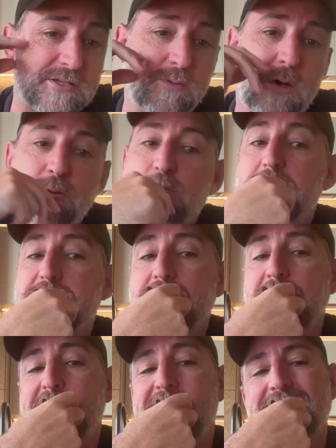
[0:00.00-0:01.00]
to old
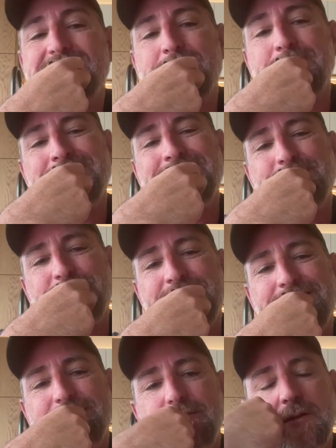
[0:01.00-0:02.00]
wisdom, and something that
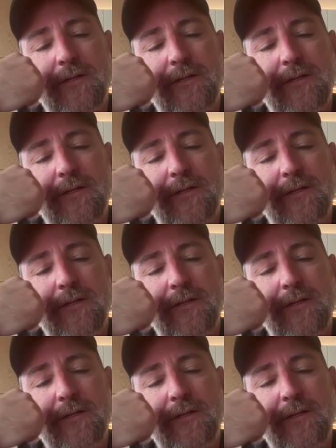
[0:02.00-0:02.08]
we're